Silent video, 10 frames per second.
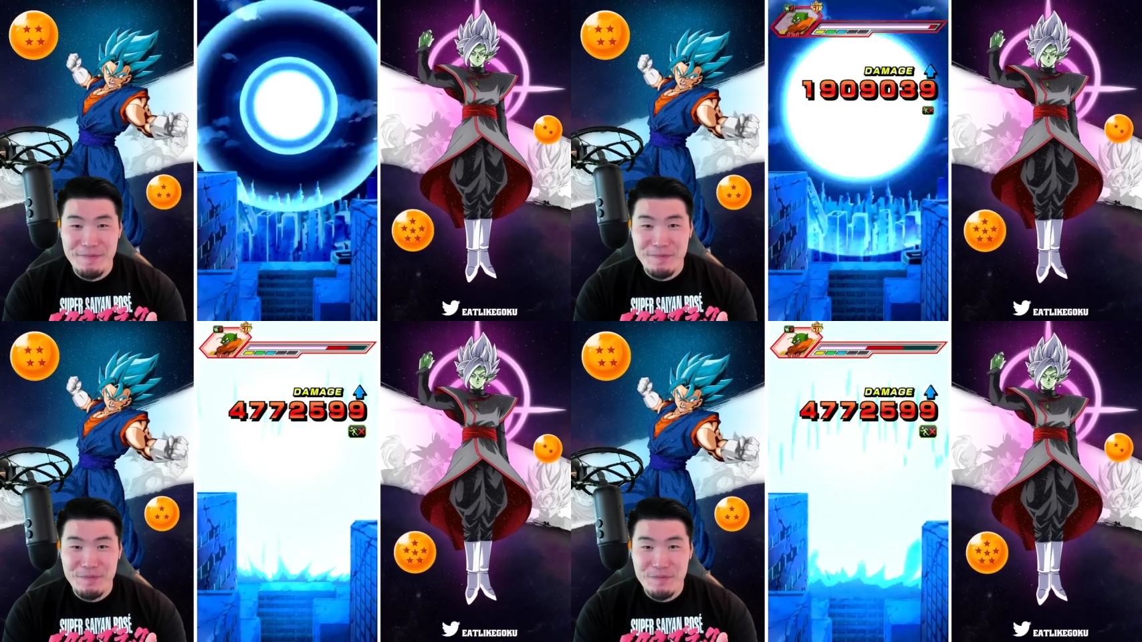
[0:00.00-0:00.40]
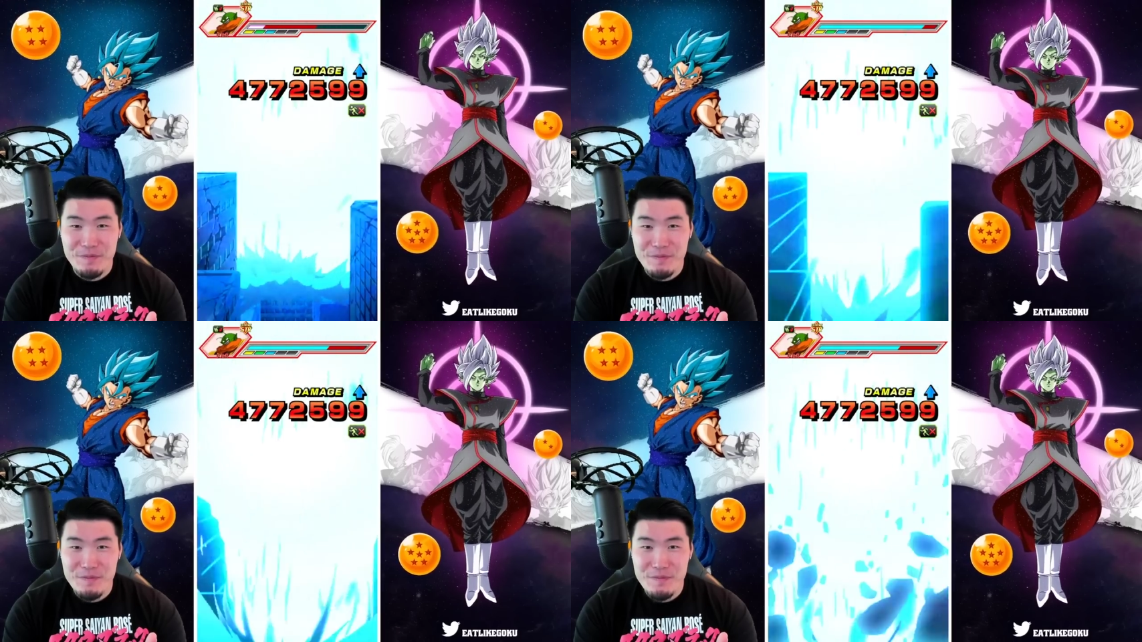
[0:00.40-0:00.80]

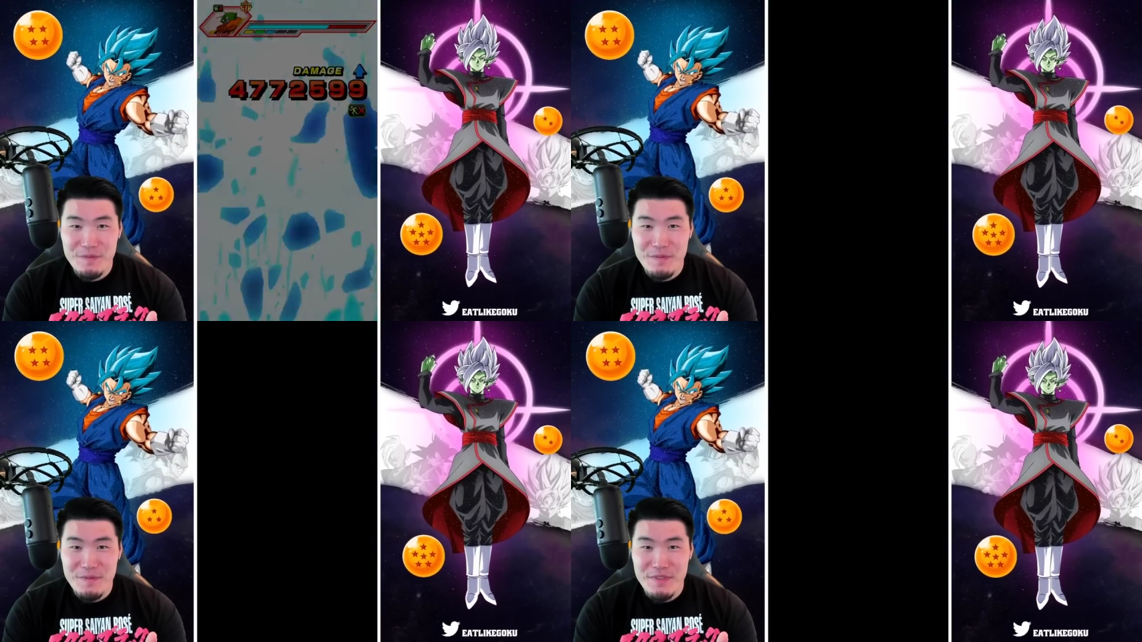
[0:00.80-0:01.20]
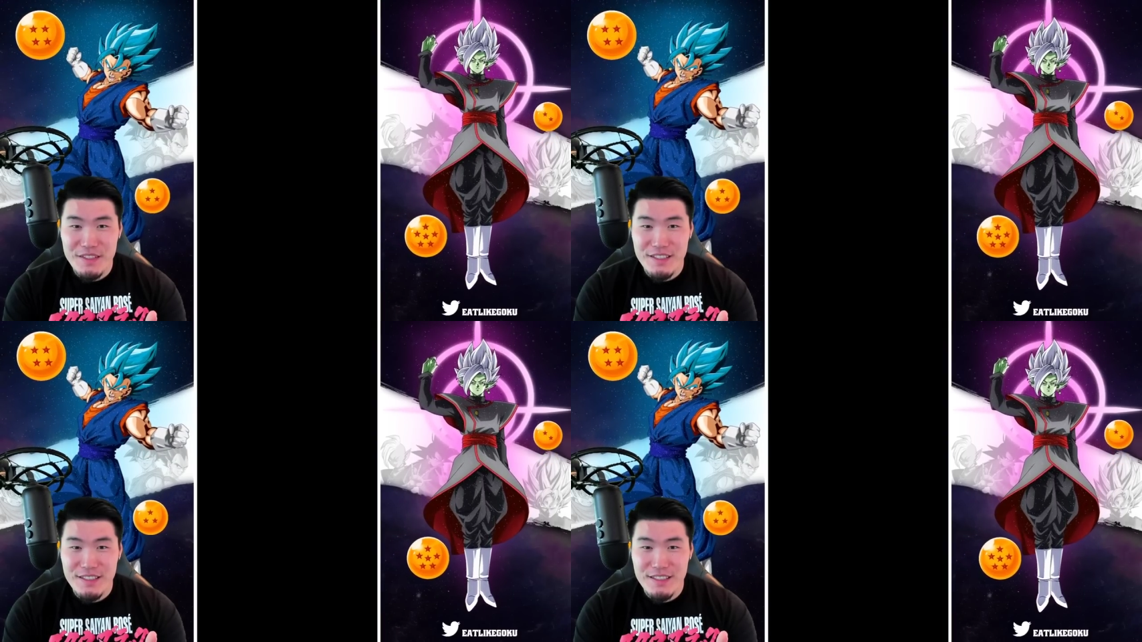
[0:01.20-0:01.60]

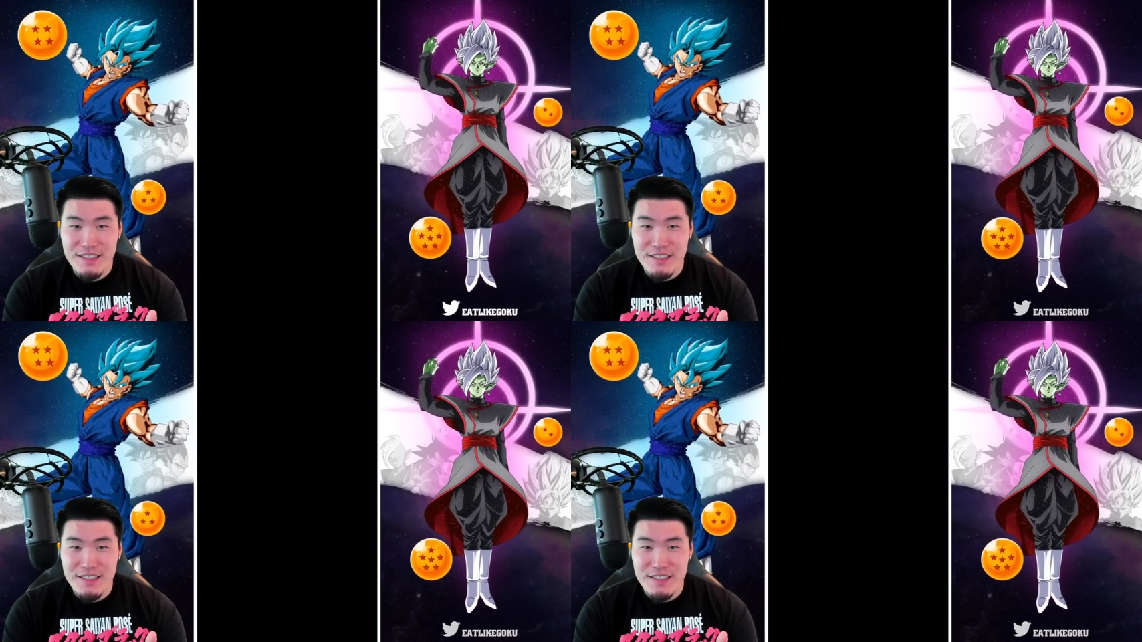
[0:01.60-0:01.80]
No one is speaking in this clip.